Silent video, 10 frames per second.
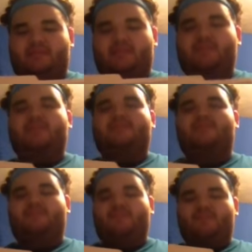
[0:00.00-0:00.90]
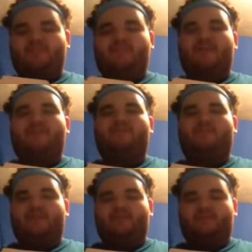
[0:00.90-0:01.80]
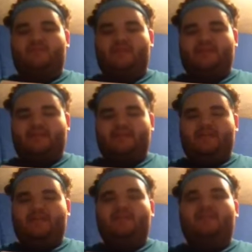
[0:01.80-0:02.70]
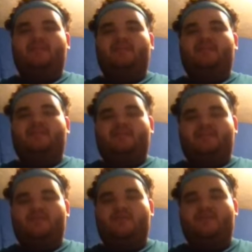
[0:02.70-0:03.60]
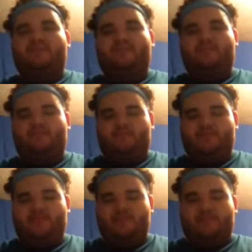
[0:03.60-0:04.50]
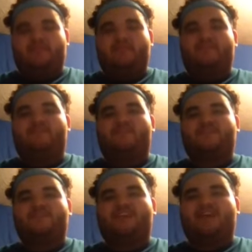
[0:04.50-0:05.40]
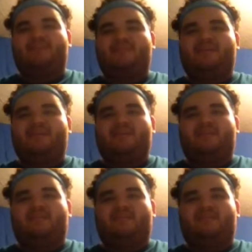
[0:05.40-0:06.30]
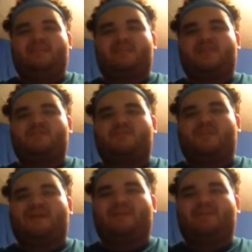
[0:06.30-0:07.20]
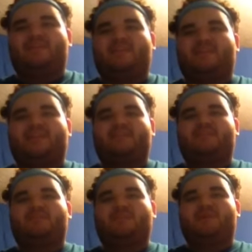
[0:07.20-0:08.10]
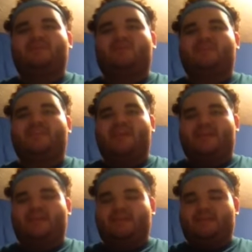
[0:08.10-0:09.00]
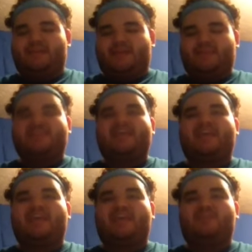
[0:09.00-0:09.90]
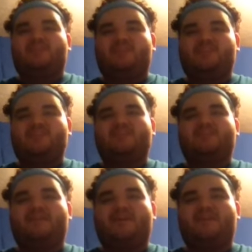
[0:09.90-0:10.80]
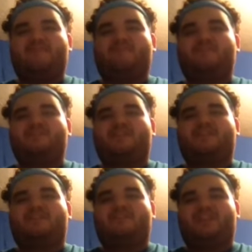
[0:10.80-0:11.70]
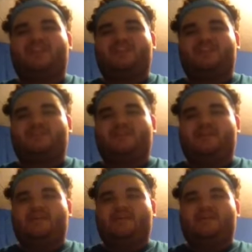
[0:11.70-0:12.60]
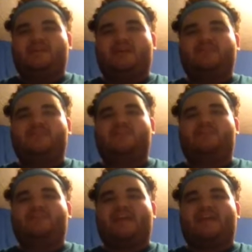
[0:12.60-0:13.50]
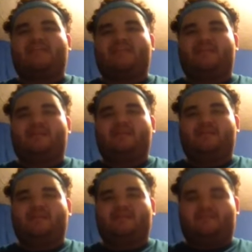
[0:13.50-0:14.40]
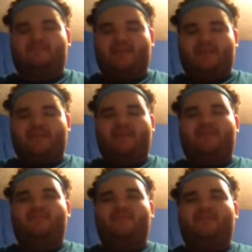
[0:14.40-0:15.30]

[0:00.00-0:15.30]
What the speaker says: Let me just preview the two Final Four games real quick. Historically, the first game is close for a while, but then it gets to a blowout toward the end. And the second game is usually competitive from start to finish. I'm just going to put that out there right now